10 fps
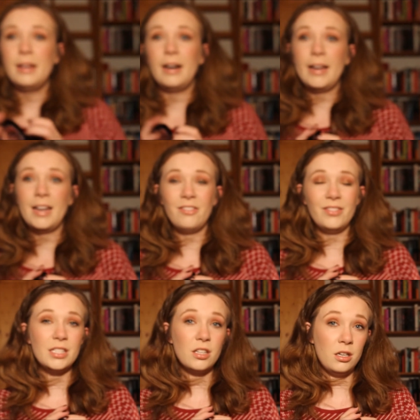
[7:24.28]
I have
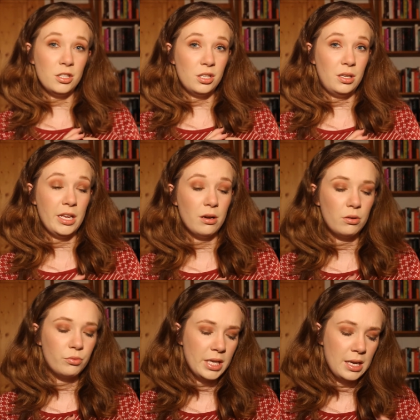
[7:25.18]
this on today
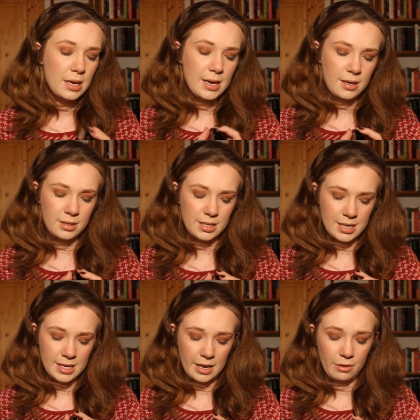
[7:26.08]
already, and
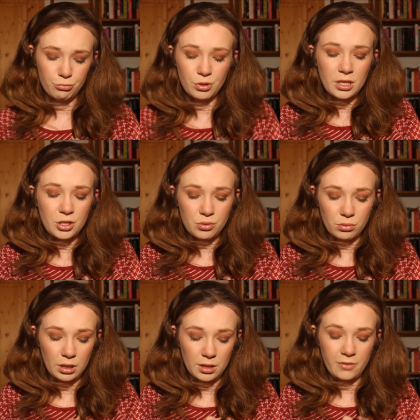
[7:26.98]
I really
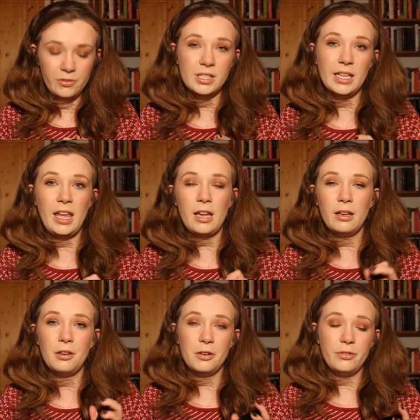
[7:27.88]
truly love this. I can't
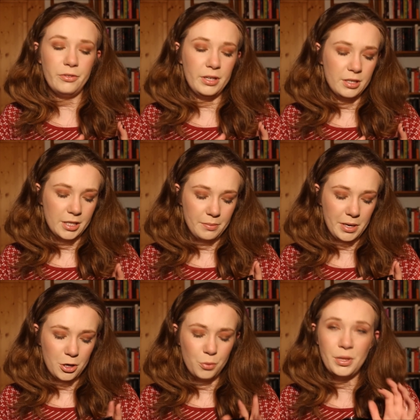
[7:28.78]
get enough of it. I
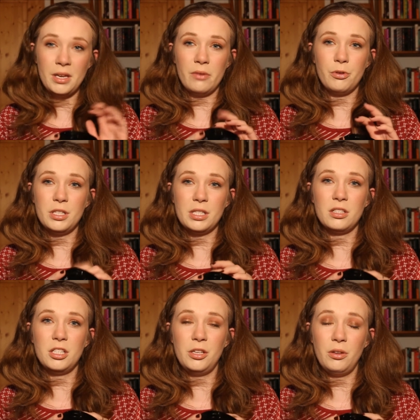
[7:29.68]
hope they never
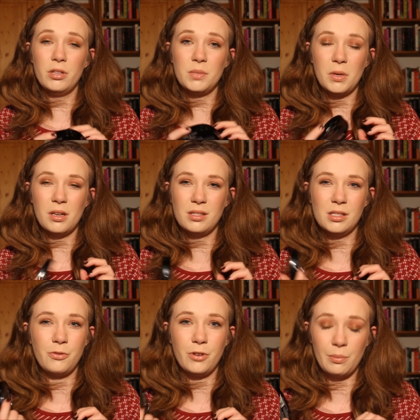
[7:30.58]
discontinue this because
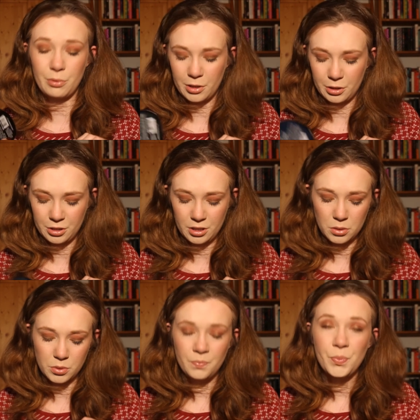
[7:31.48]
it's a fun product to
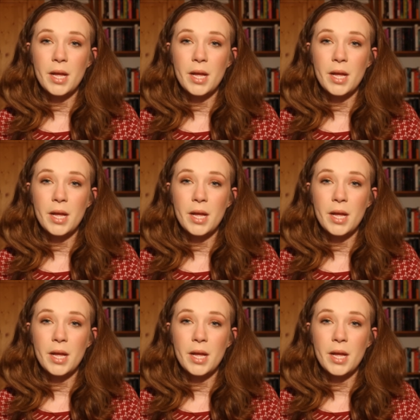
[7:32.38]
use.